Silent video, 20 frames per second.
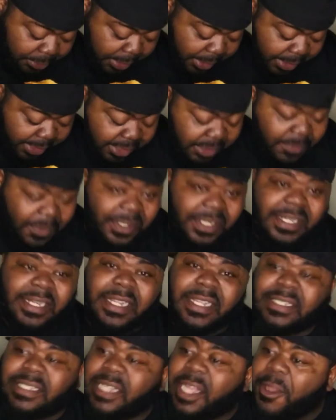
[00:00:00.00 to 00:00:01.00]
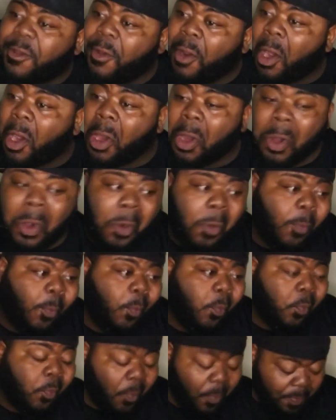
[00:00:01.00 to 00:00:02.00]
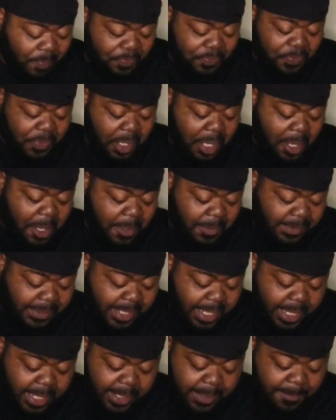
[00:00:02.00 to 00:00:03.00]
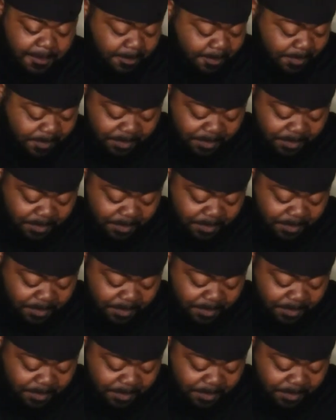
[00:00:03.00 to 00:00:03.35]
It is what it is, though. You know what I'm saying?